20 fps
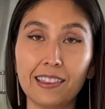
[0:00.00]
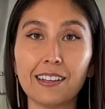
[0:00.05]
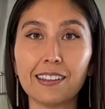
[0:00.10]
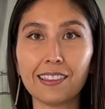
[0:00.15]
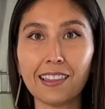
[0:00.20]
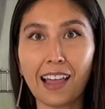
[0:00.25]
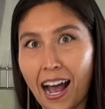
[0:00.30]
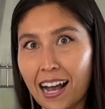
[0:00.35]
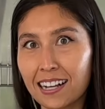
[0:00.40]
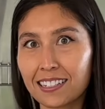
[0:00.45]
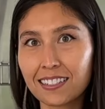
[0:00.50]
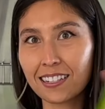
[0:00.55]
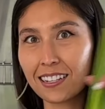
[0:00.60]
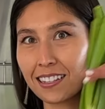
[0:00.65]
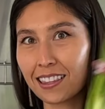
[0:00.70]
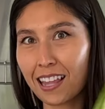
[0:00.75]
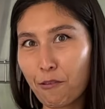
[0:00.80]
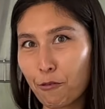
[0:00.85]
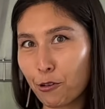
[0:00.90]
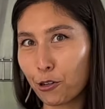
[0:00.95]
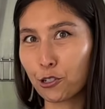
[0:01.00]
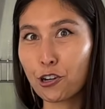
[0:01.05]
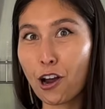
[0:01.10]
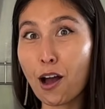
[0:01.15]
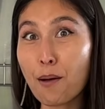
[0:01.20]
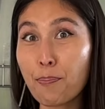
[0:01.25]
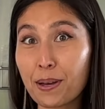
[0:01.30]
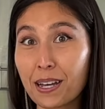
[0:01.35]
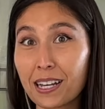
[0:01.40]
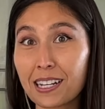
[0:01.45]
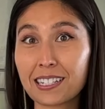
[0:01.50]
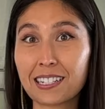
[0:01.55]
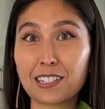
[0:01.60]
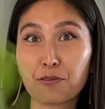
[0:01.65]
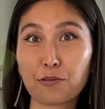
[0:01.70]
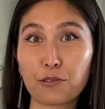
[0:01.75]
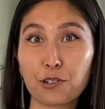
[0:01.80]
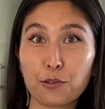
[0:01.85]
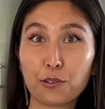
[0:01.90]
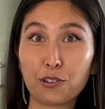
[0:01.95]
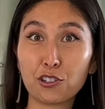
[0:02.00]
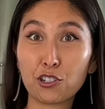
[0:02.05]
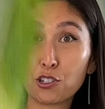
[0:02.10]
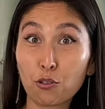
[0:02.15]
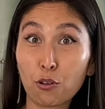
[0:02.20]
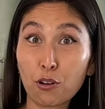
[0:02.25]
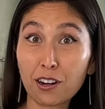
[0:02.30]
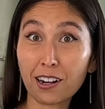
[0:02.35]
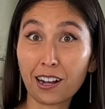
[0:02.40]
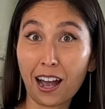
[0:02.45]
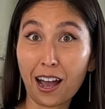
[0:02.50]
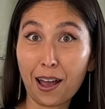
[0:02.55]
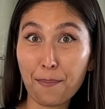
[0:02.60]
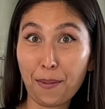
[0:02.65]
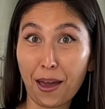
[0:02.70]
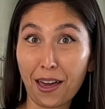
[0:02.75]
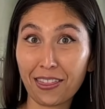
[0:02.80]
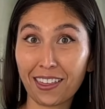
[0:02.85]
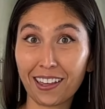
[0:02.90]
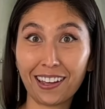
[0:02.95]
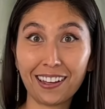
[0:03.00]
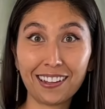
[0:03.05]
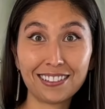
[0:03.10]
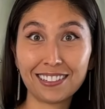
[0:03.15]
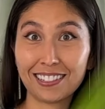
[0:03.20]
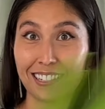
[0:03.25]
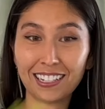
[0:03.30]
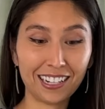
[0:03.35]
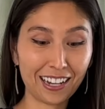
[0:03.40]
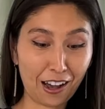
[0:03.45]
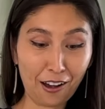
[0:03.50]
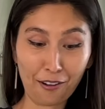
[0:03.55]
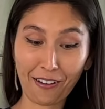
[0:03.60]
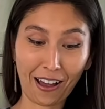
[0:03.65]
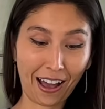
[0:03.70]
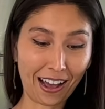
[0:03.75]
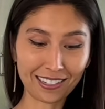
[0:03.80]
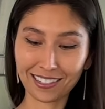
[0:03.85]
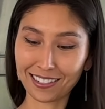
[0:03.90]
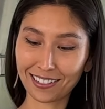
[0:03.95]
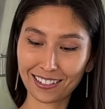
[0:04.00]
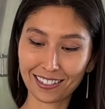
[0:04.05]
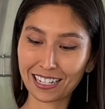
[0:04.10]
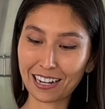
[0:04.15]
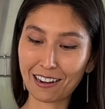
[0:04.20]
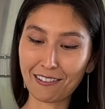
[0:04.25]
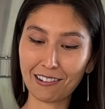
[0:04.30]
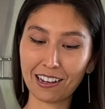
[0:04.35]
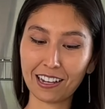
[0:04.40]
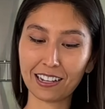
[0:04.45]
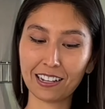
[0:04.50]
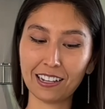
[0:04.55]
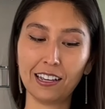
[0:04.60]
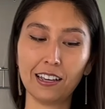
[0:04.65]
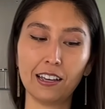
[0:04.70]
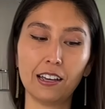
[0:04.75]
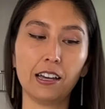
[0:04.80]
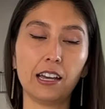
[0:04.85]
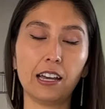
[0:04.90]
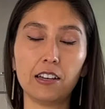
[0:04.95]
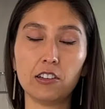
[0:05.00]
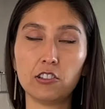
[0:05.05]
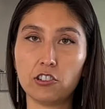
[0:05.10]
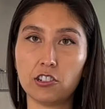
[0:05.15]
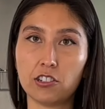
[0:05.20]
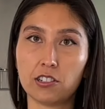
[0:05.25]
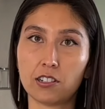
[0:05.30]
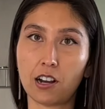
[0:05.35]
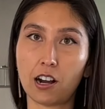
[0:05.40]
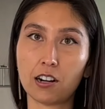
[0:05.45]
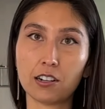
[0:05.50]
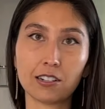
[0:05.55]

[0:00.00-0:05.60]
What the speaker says: the last thing that we're chopping, since we're doing shortcut method, see how fast this is going, is just our